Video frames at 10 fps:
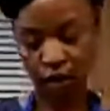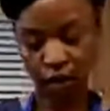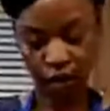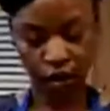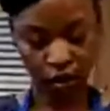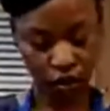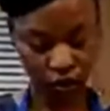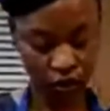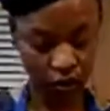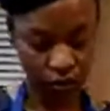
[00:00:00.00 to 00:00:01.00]
That's really
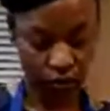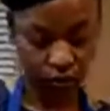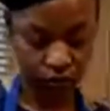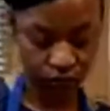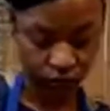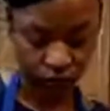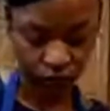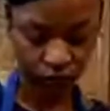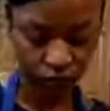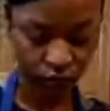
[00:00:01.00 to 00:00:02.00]
something how it
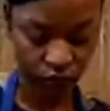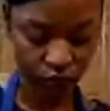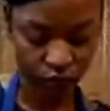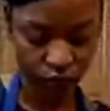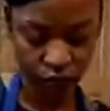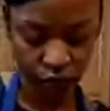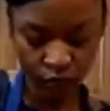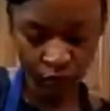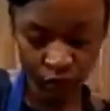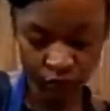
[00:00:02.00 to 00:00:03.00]
has many
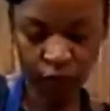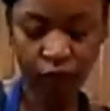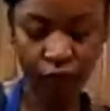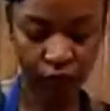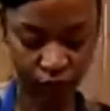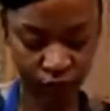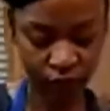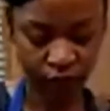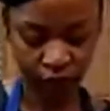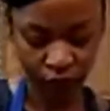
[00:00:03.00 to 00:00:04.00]
stems coming from the
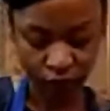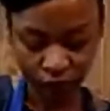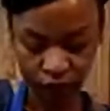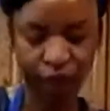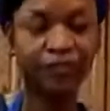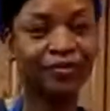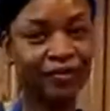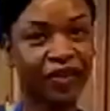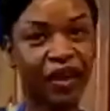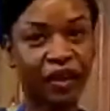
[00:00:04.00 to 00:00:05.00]
same.
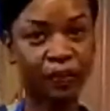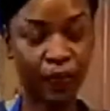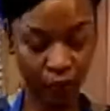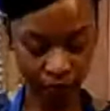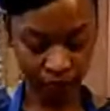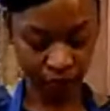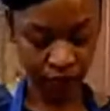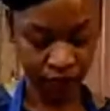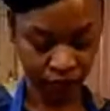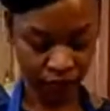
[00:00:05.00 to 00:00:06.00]
Is that a,
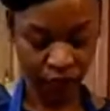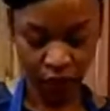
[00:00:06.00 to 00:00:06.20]
yeah.